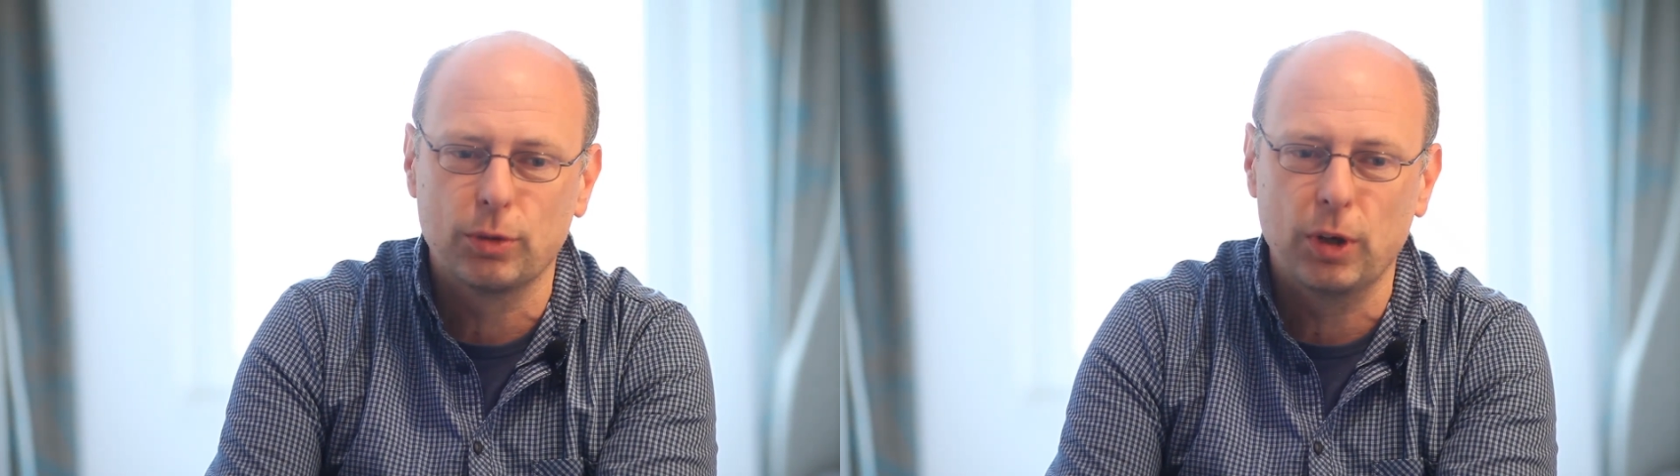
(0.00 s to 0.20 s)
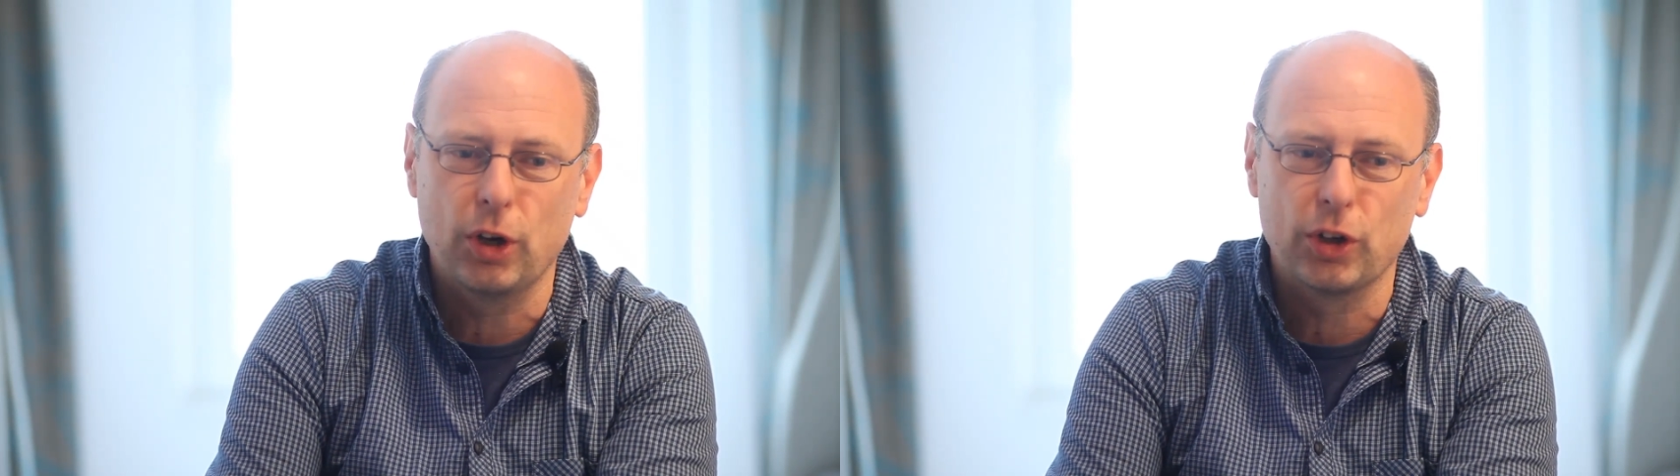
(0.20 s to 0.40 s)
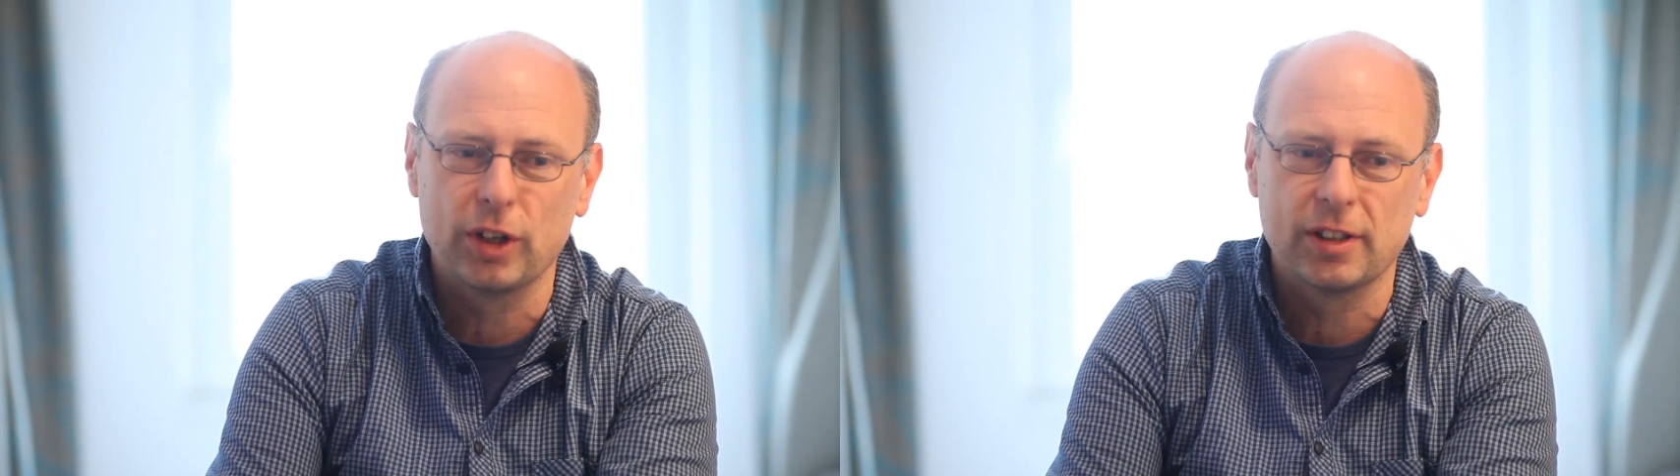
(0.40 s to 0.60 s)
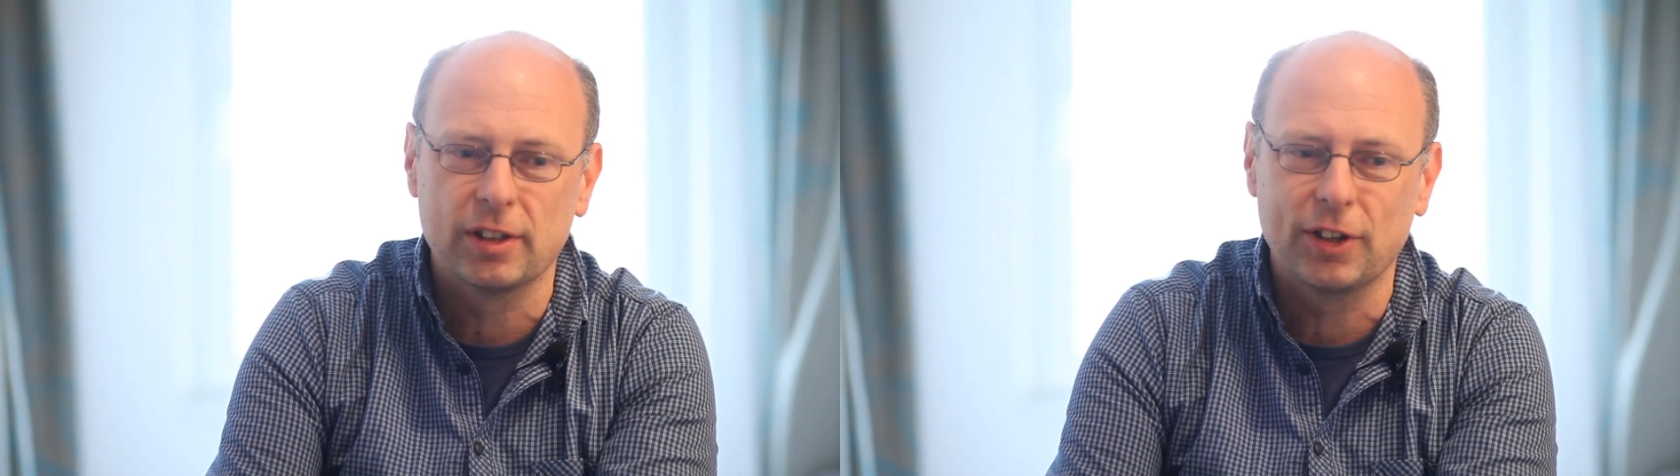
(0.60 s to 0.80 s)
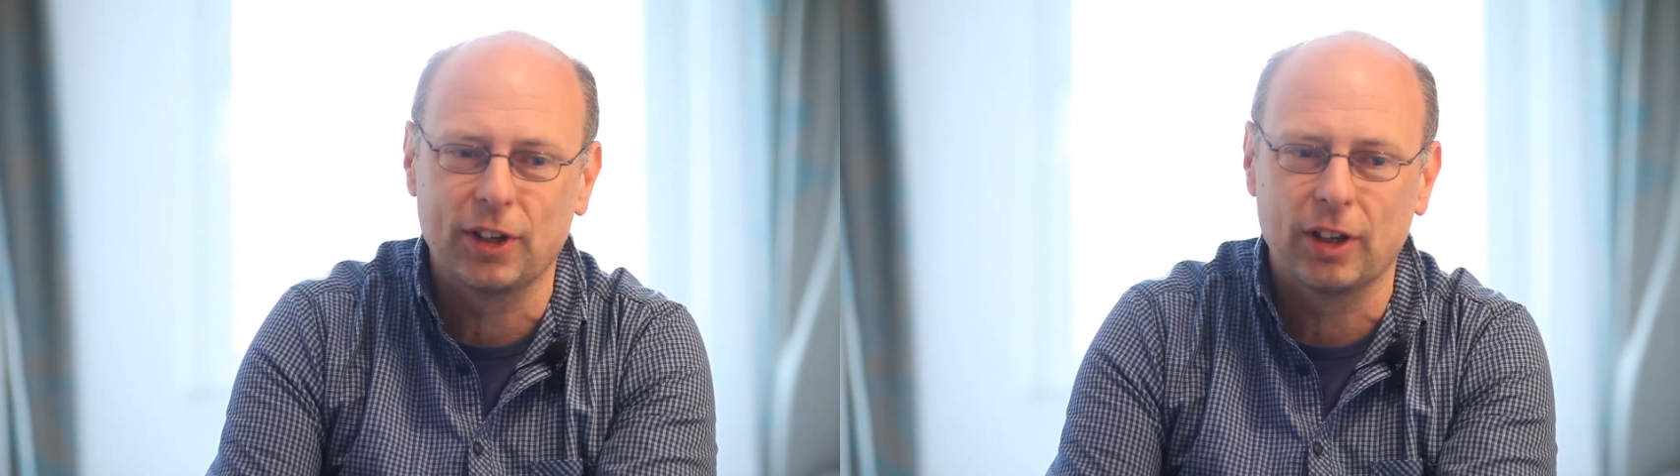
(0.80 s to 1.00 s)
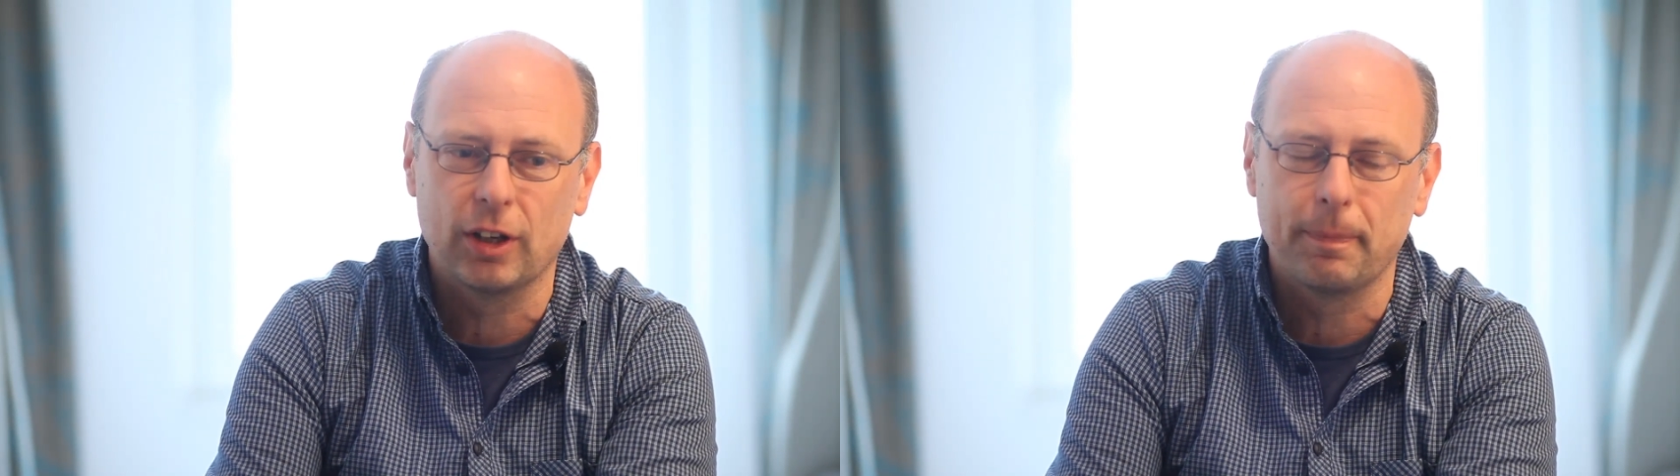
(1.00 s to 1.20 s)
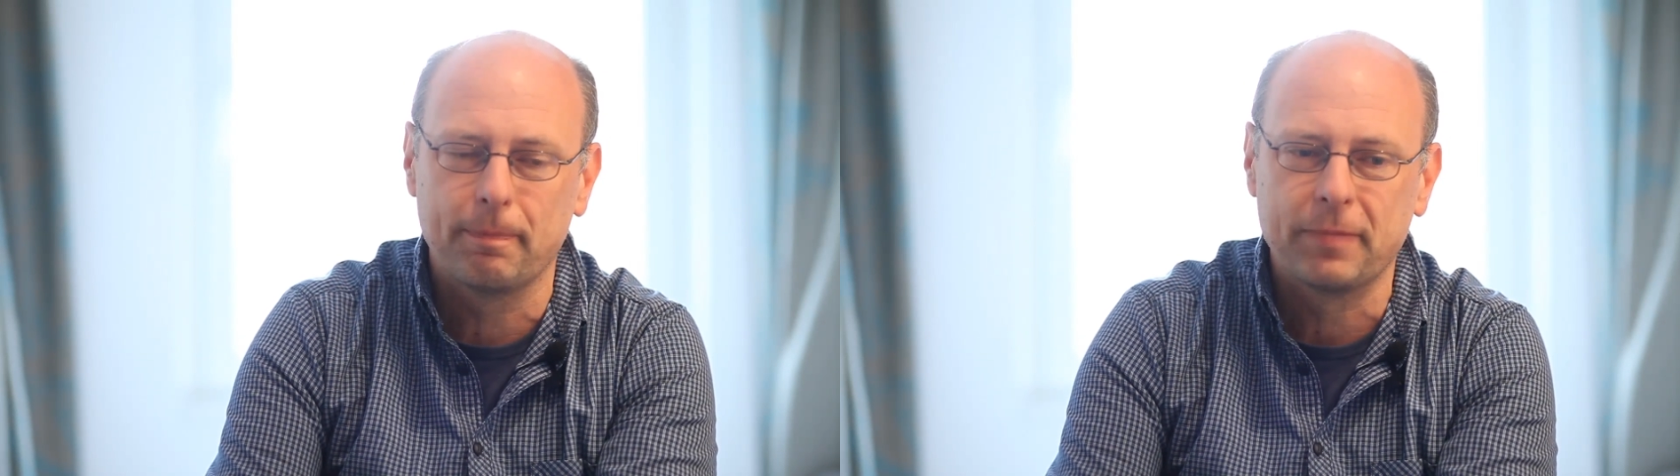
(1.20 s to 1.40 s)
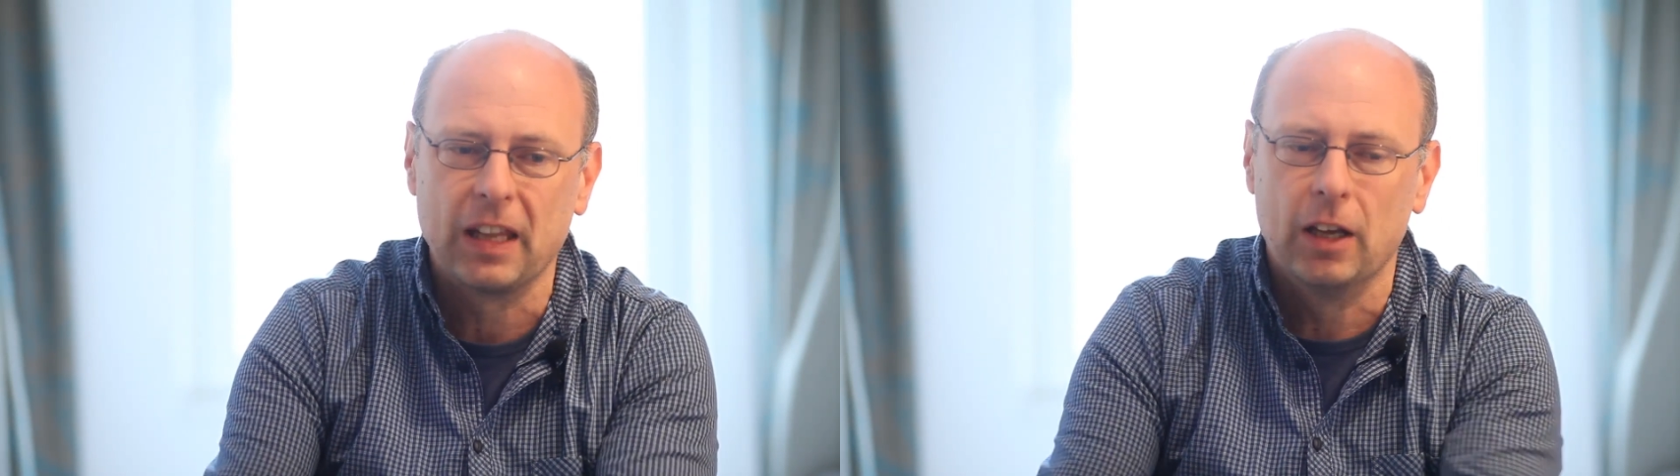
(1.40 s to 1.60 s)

to be honest, an